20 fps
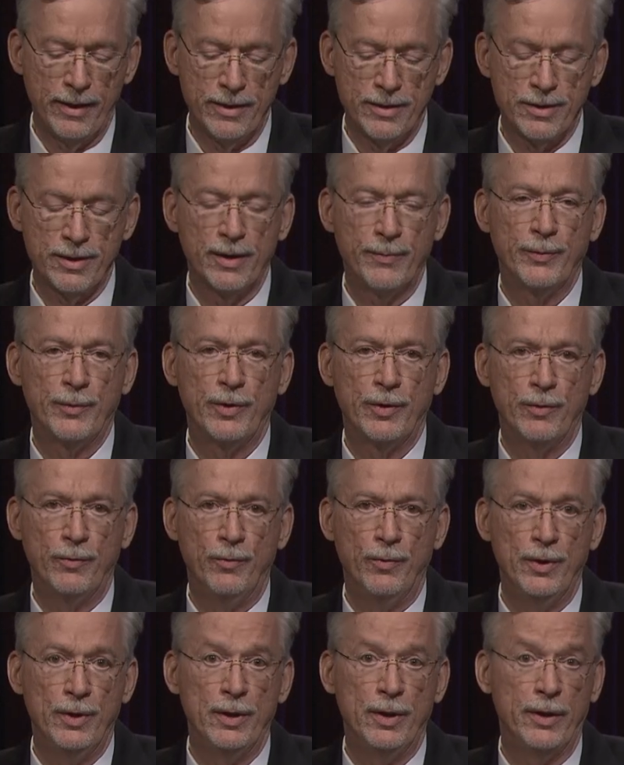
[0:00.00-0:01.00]
it's up to
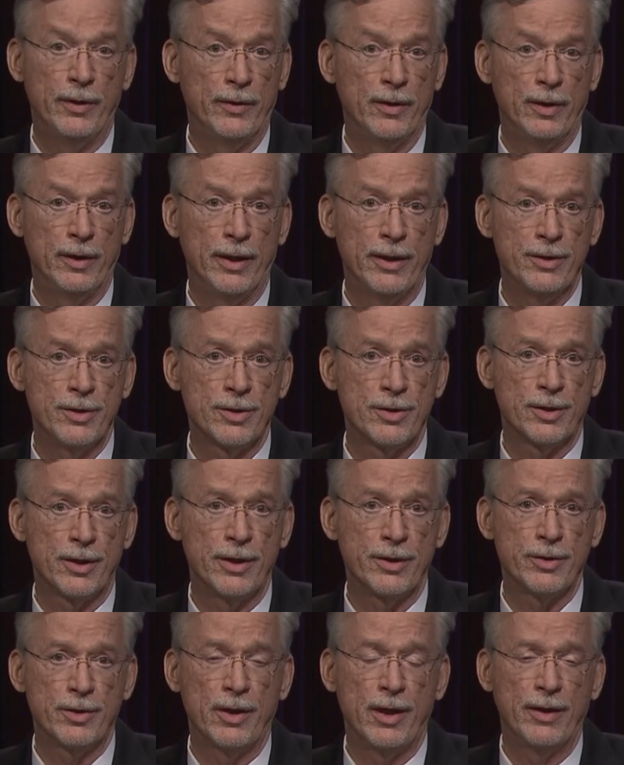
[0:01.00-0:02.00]
really the legislature.